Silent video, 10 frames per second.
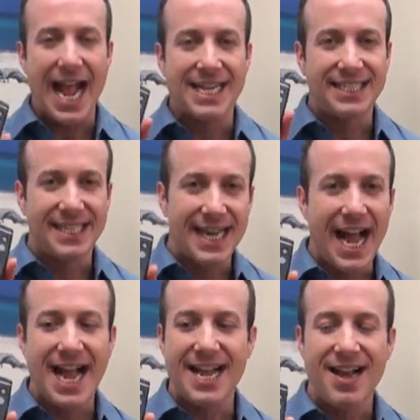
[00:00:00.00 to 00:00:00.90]
And
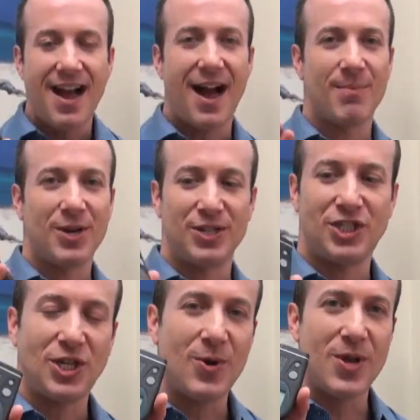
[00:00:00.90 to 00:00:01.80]
today, I'm going
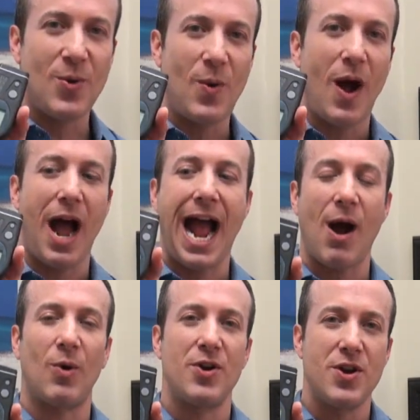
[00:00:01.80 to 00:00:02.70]
to show you
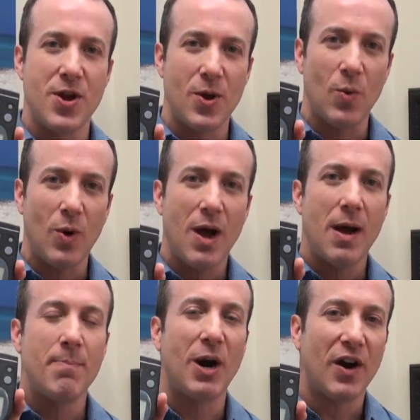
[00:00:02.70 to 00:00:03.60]
our new
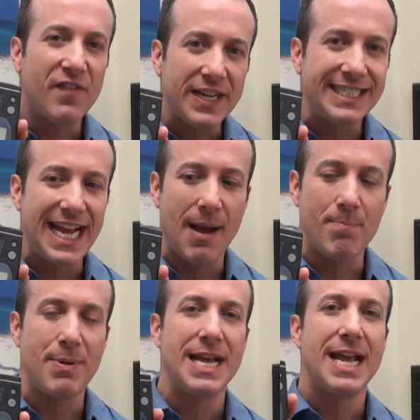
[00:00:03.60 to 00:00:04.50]
Perfect
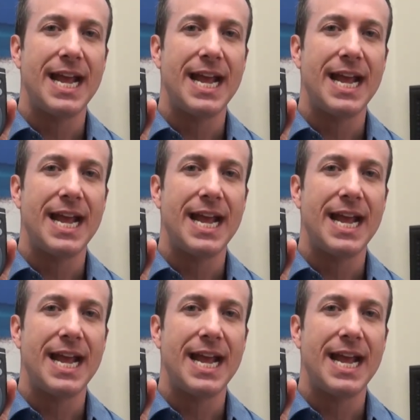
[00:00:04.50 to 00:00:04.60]
Temp